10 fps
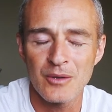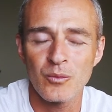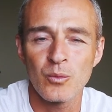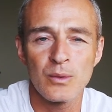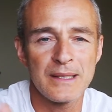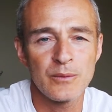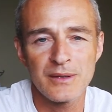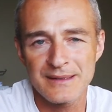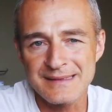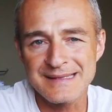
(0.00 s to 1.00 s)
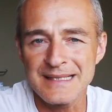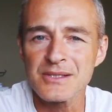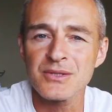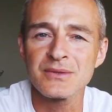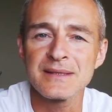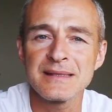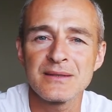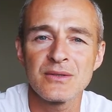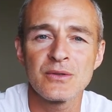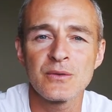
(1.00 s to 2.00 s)
we would essentially
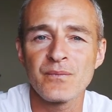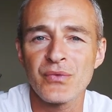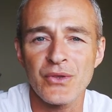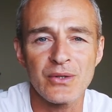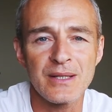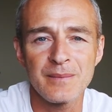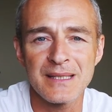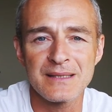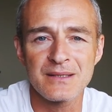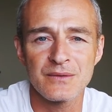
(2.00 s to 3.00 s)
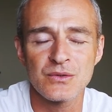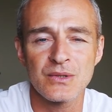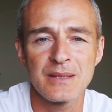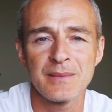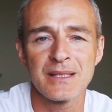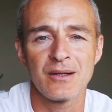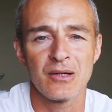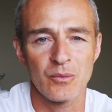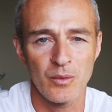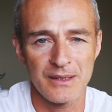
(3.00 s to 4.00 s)
do 30 minutes of treatment
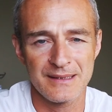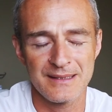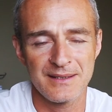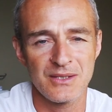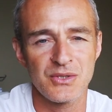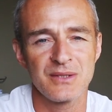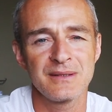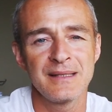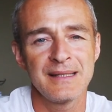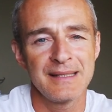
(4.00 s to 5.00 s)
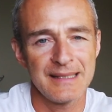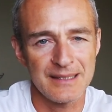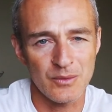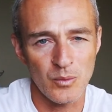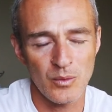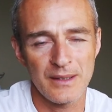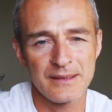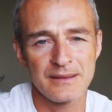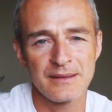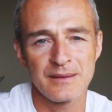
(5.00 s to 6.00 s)
on one condition in
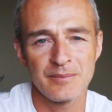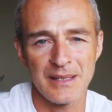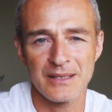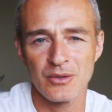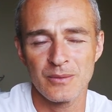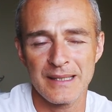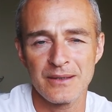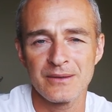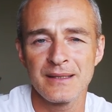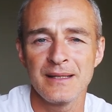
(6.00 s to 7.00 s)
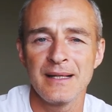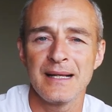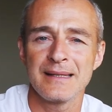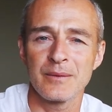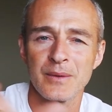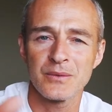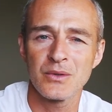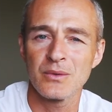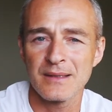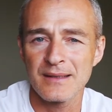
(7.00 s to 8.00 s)
one medical record, and then we would
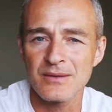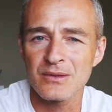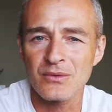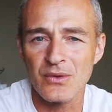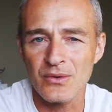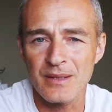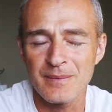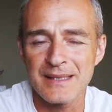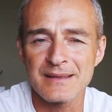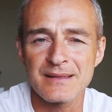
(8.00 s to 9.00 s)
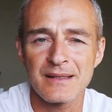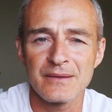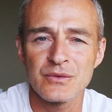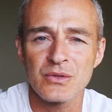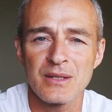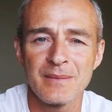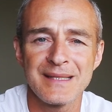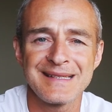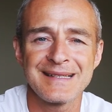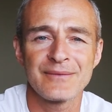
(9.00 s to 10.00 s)
do another 30 minutes of
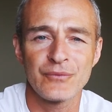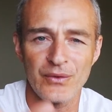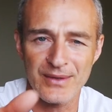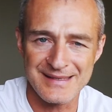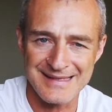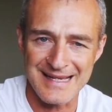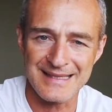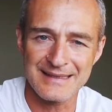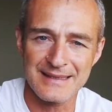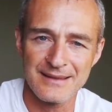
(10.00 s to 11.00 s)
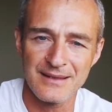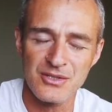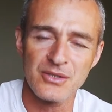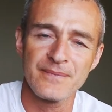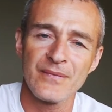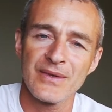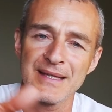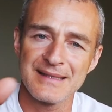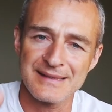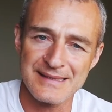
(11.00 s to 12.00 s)
treatment for the second condition
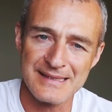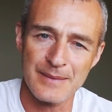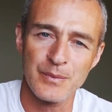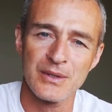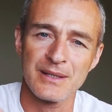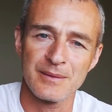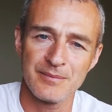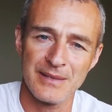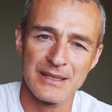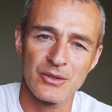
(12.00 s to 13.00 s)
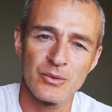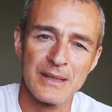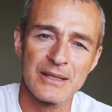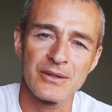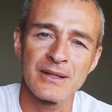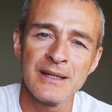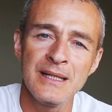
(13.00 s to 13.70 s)
in a separate medical record